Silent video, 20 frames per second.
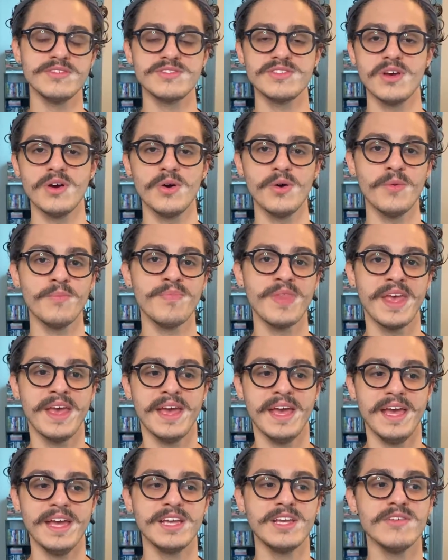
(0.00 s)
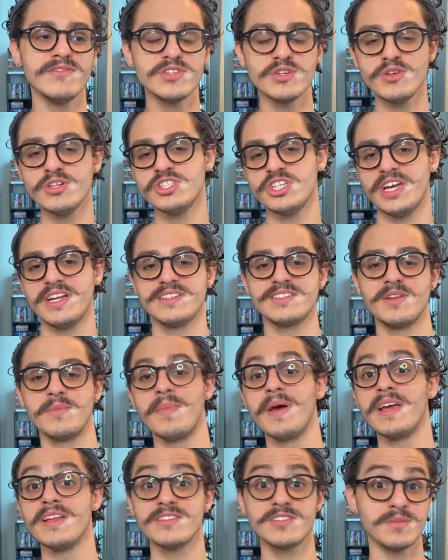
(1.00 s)
So it gives you a chance to
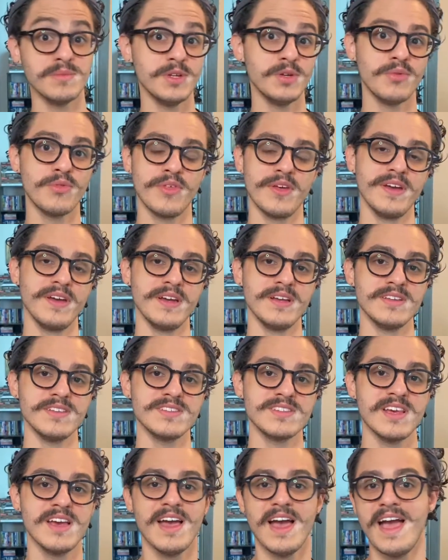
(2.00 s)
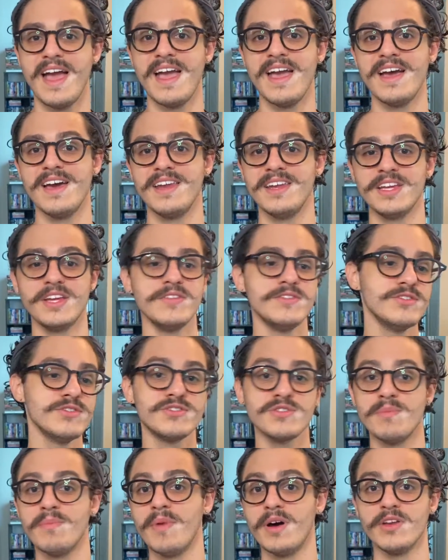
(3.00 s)
paint some new things, and it gives you
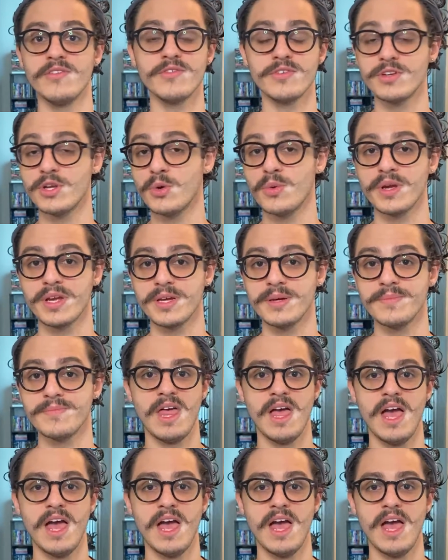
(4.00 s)
some money for doing it.